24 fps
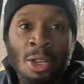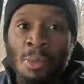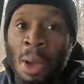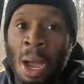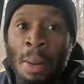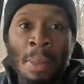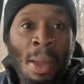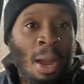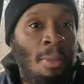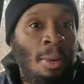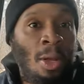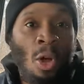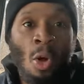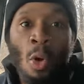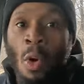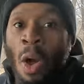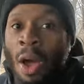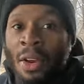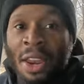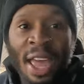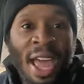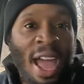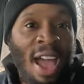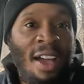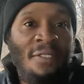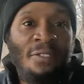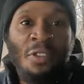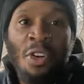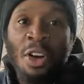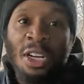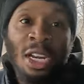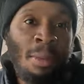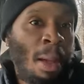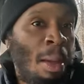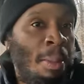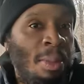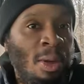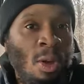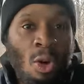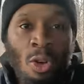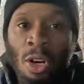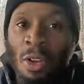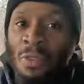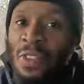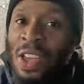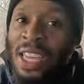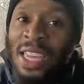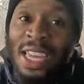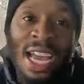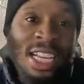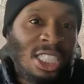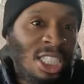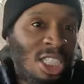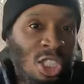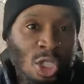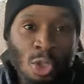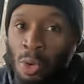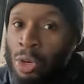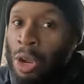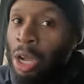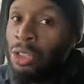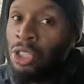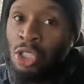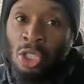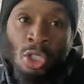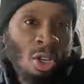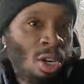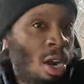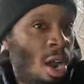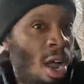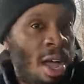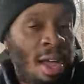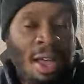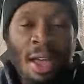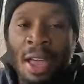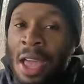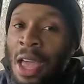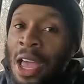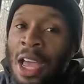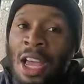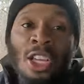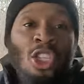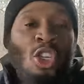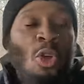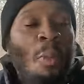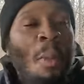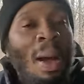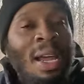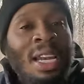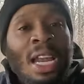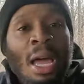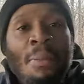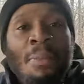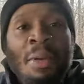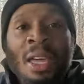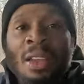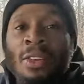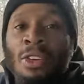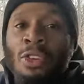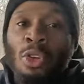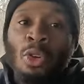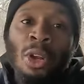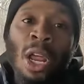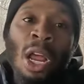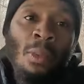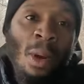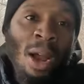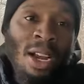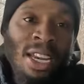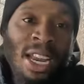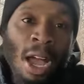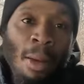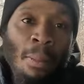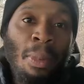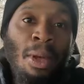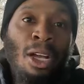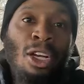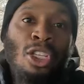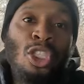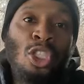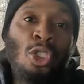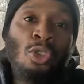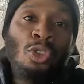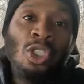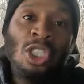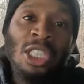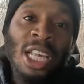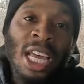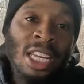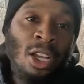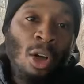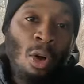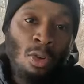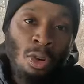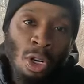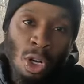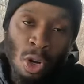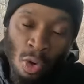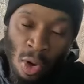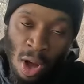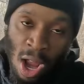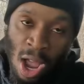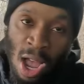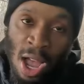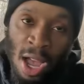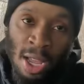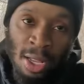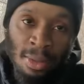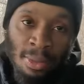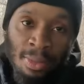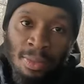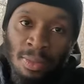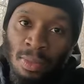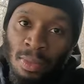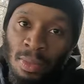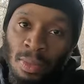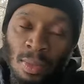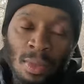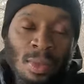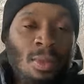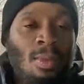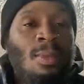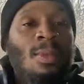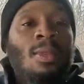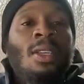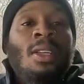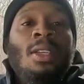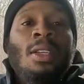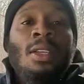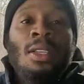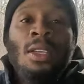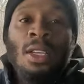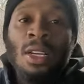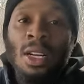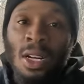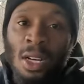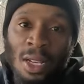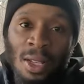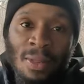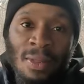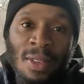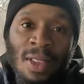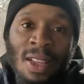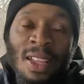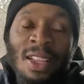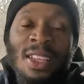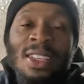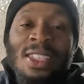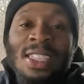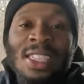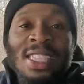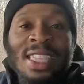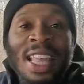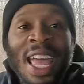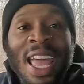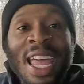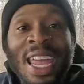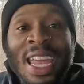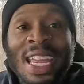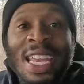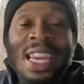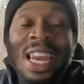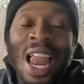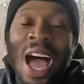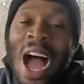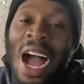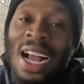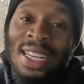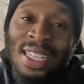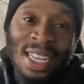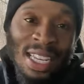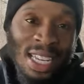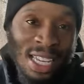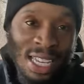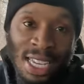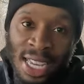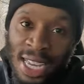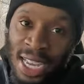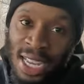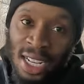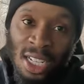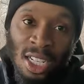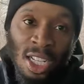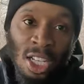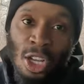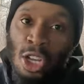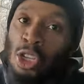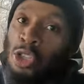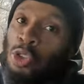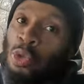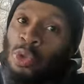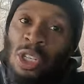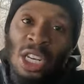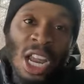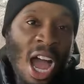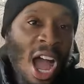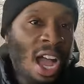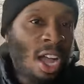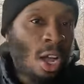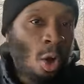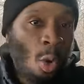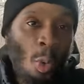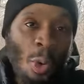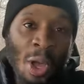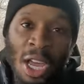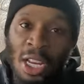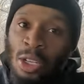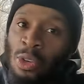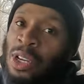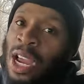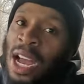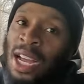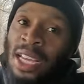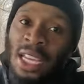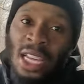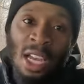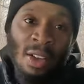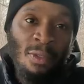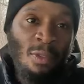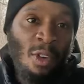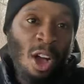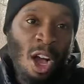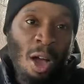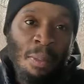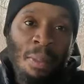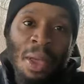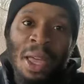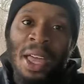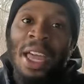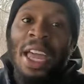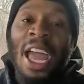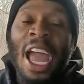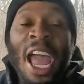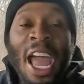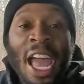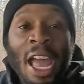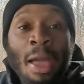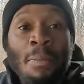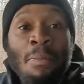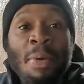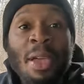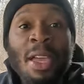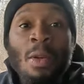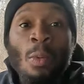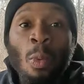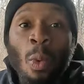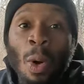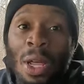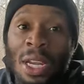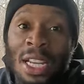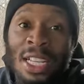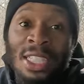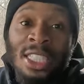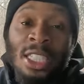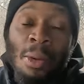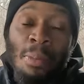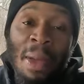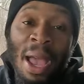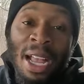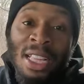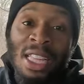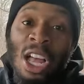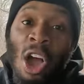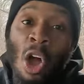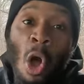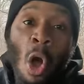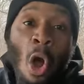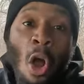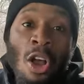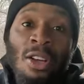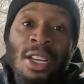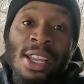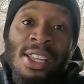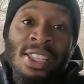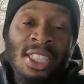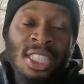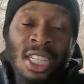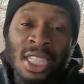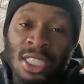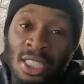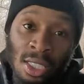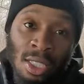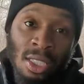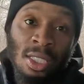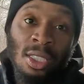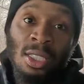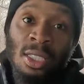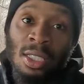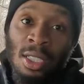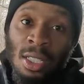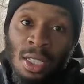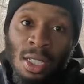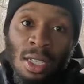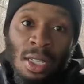You might be able to go out and have fun. They might be going on vacation, doing all this and all that. You might not be able to do that right now because you steady on the grind. Look, stay locked in. Do not quit. Do not give up. And be willing to make the hard decisions.